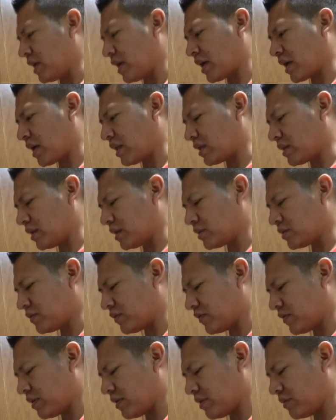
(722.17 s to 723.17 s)
I got this
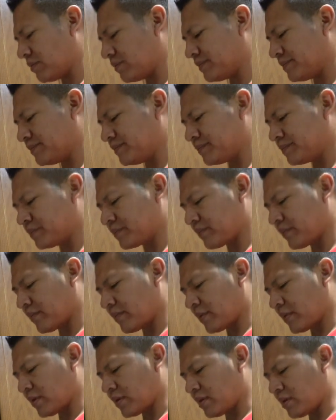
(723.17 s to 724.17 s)
from
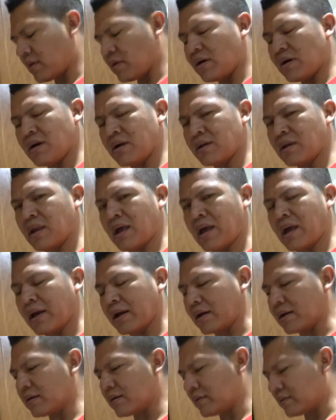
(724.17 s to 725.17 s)

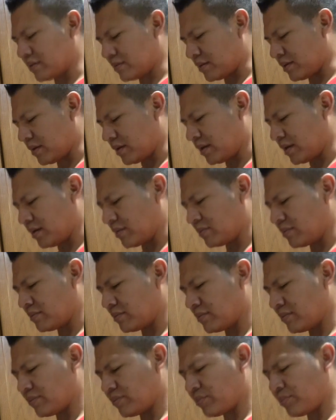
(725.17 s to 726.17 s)
online,
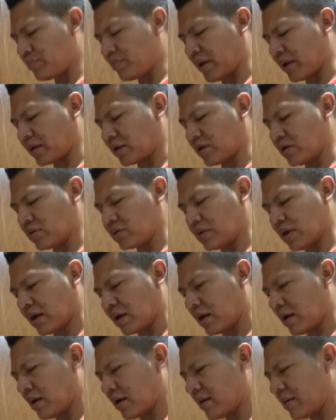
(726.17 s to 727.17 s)

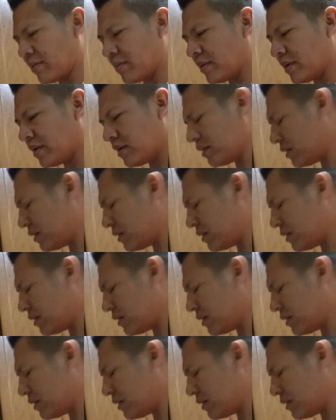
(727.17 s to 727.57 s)
petco.com.